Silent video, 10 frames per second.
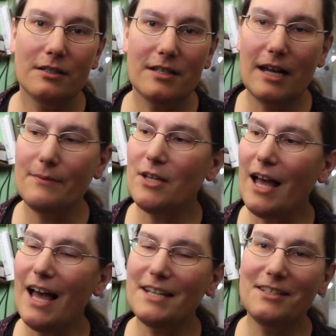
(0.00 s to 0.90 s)
time to
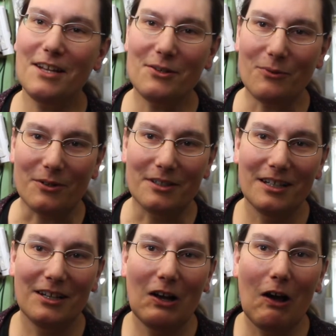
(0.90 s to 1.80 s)
add another one.
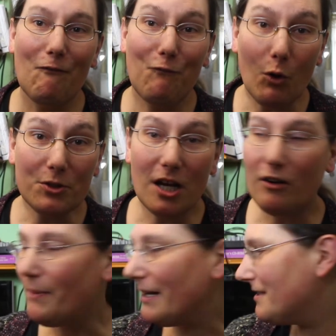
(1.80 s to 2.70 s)
Four
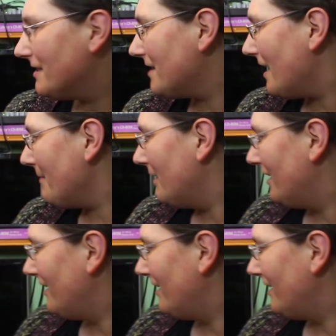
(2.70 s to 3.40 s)
terabytes this time.